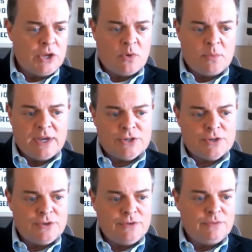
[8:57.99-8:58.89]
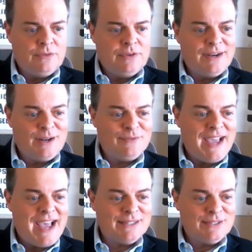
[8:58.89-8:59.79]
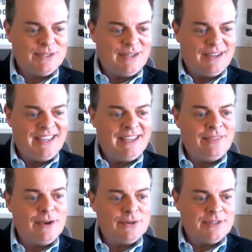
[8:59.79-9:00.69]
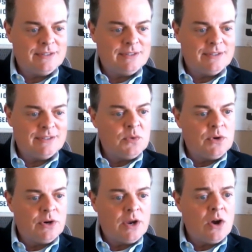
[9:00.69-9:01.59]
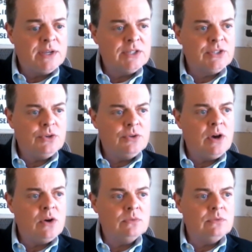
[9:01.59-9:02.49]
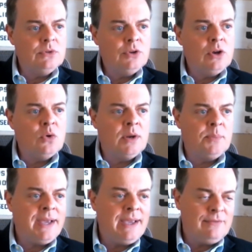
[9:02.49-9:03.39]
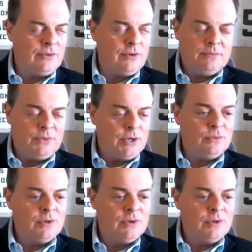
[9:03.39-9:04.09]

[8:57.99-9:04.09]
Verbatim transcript: You want to make sure you, you get enough gas uh, in there to, to get where you're going. So you don't you don't want to pay it for you know